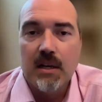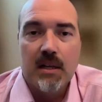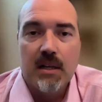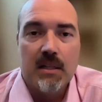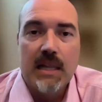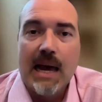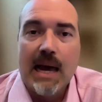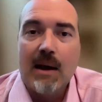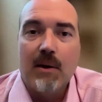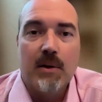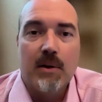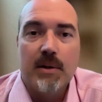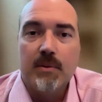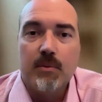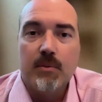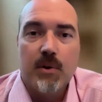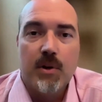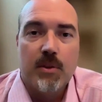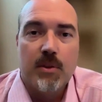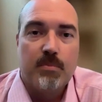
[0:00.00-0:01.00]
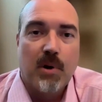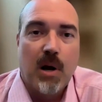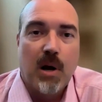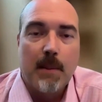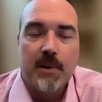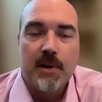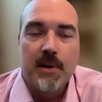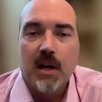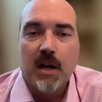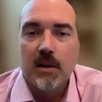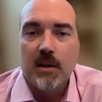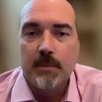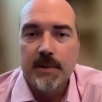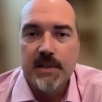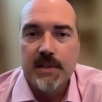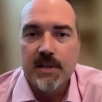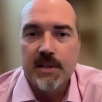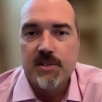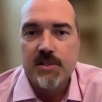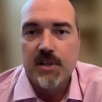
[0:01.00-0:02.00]
allow it with proper
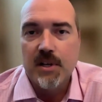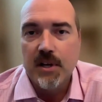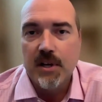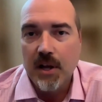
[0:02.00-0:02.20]
documentation on